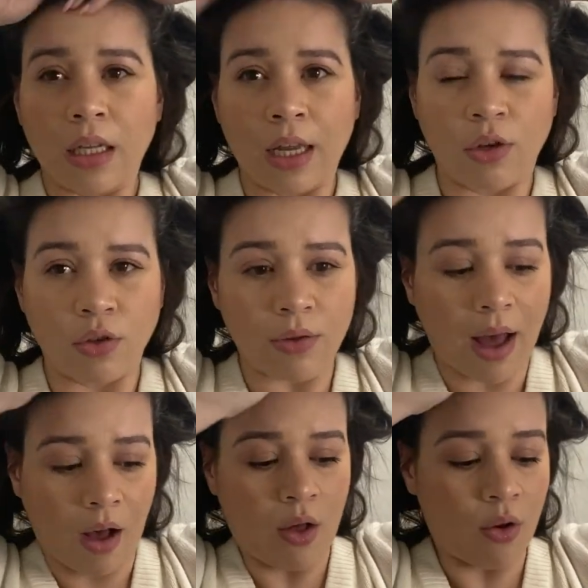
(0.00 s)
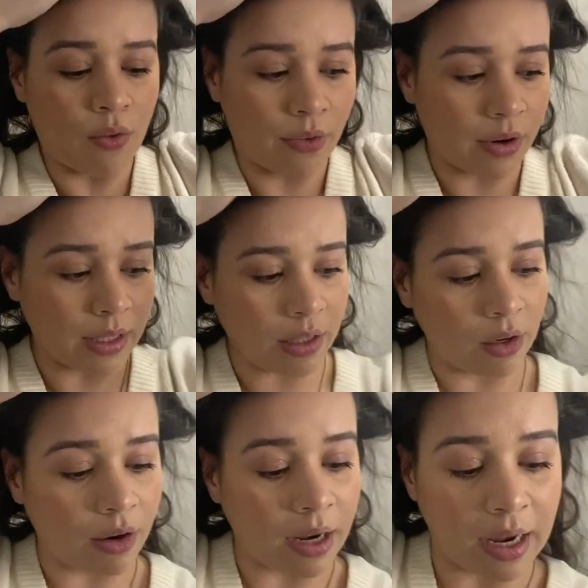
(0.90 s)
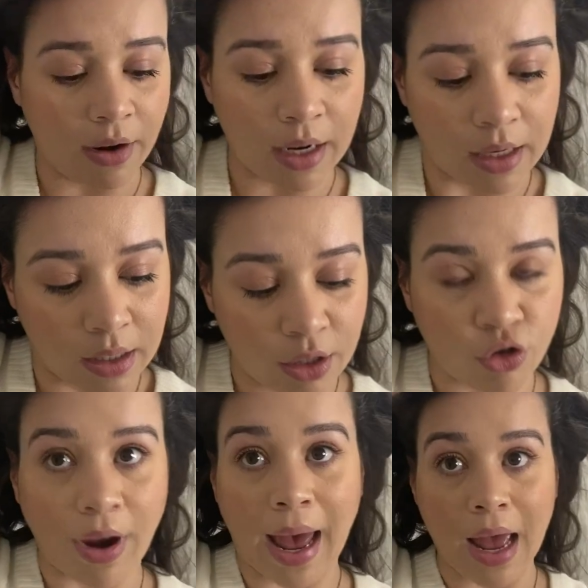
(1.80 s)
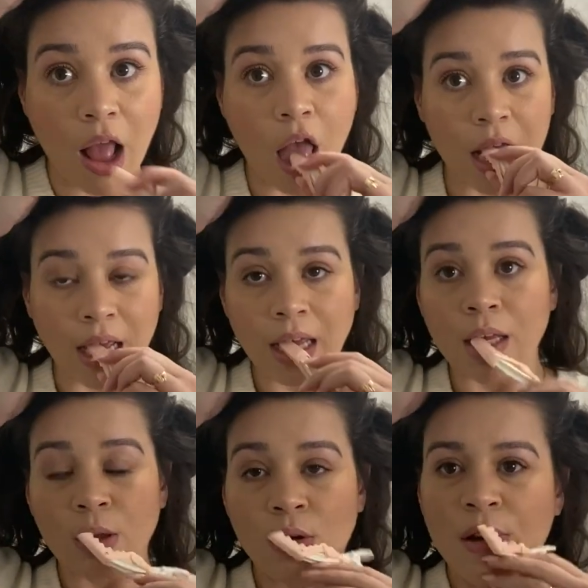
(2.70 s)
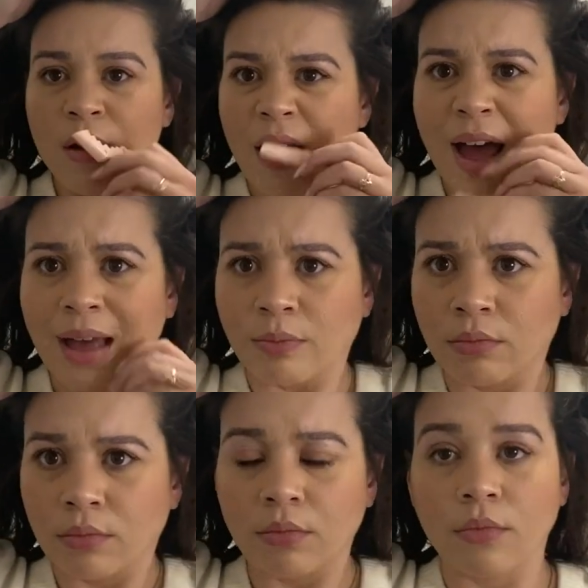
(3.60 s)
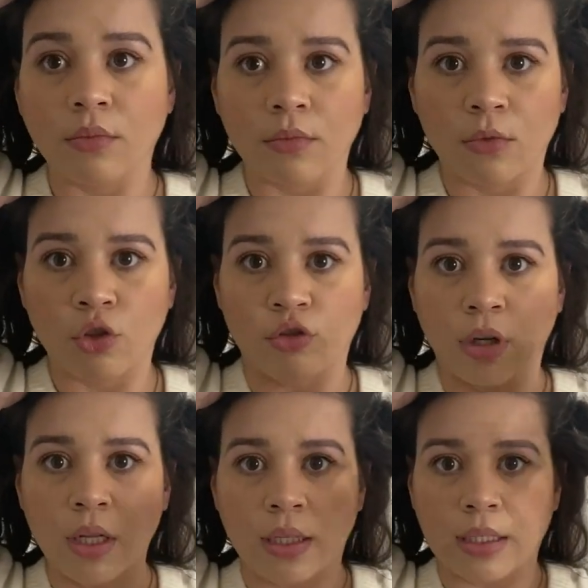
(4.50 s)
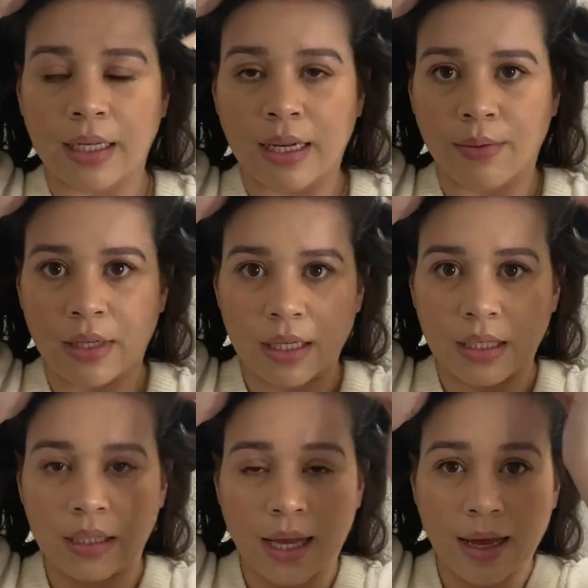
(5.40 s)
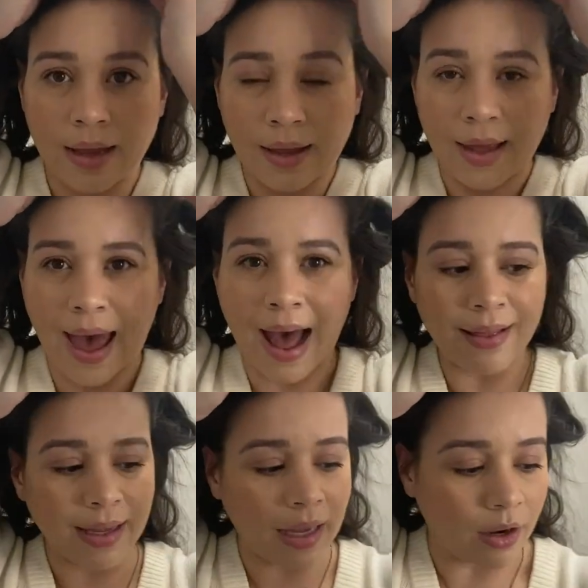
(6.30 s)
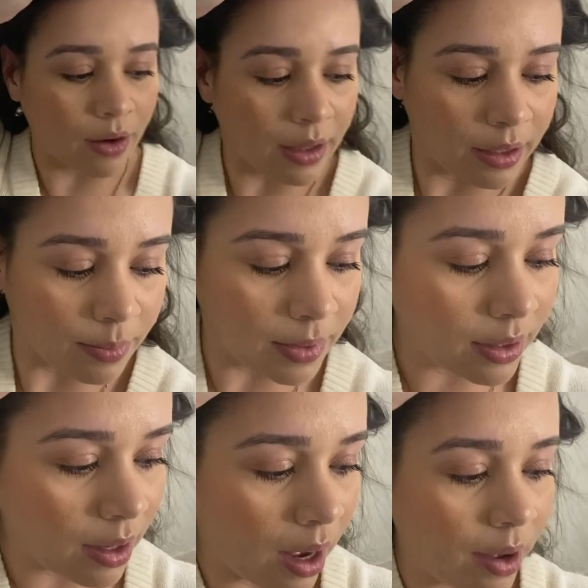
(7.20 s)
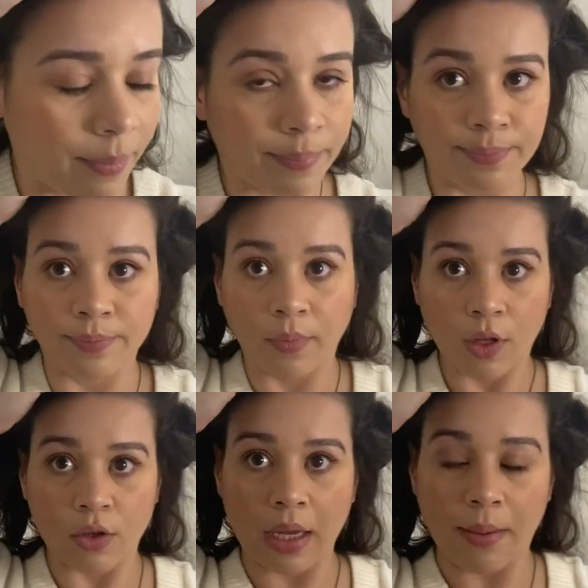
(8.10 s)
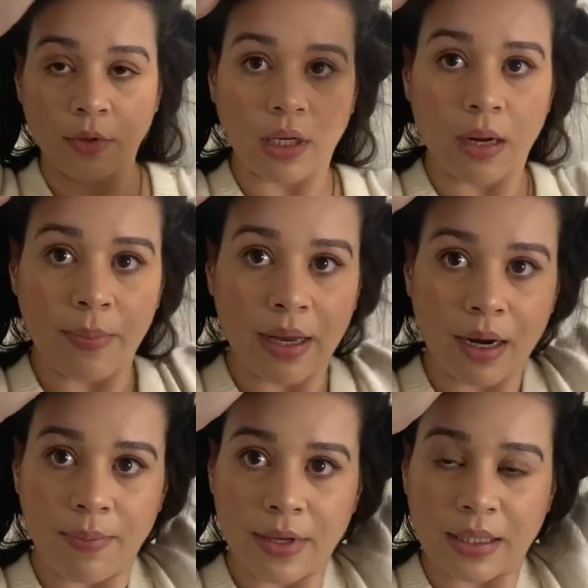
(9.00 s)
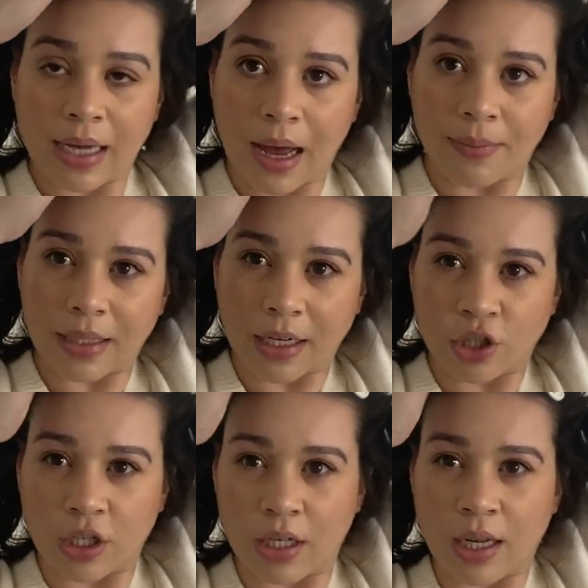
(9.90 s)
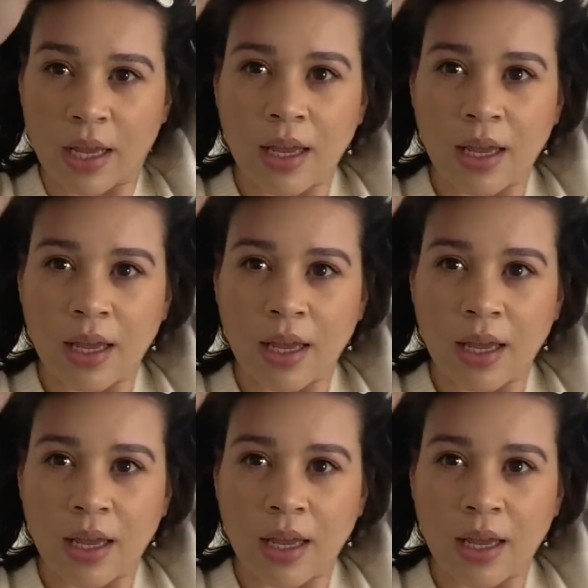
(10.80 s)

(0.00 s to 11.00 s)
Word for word: And you do that all over until your hair is dry. I'm struggling today with these alligator clips. Um, so yeah, I'm just gonna pin up this top section.